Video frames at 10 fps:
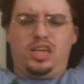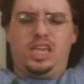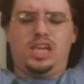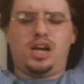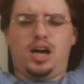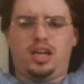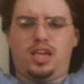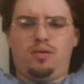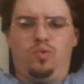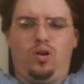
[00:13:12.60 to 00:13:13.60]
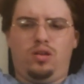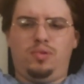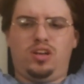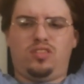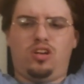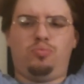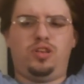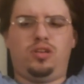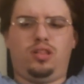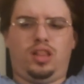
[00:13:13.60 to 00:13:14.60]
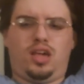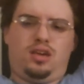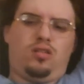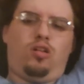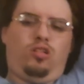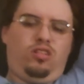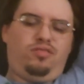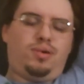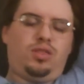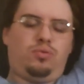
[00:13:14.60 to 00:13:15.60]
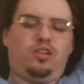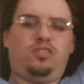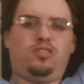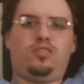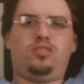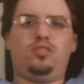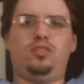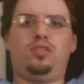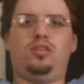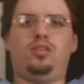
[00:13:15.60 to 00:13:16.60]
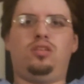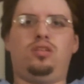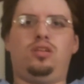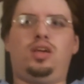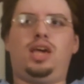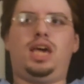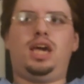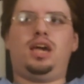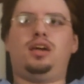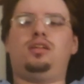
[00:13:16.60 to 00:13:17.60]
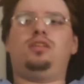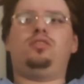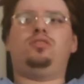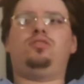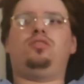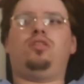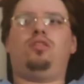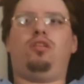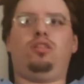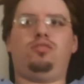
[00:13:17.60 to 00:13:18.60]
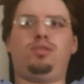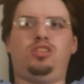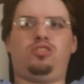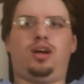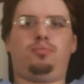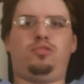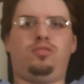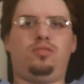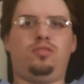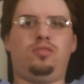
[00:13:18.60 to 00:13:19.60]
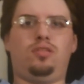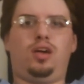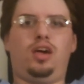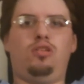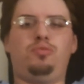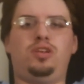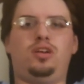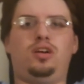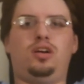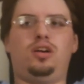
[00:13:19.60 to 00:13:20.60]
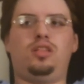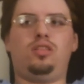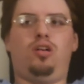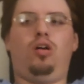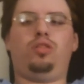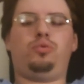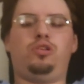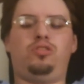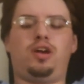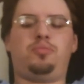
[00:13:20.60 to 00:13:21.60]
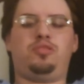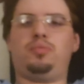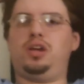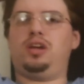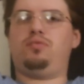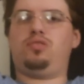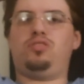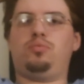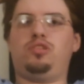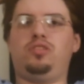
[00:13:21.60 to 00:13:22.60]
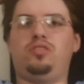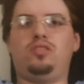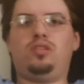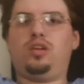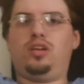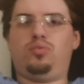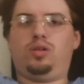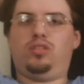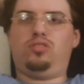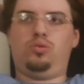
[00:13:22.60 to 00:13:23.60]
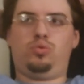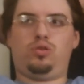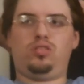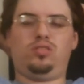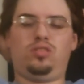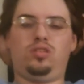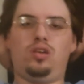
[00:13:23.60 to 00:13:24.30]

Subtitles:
he got game 1 because I opened like all of my thrusts and all of my traps. I opened all 3 traps in my hand for some reason, as well as 2 thrusts.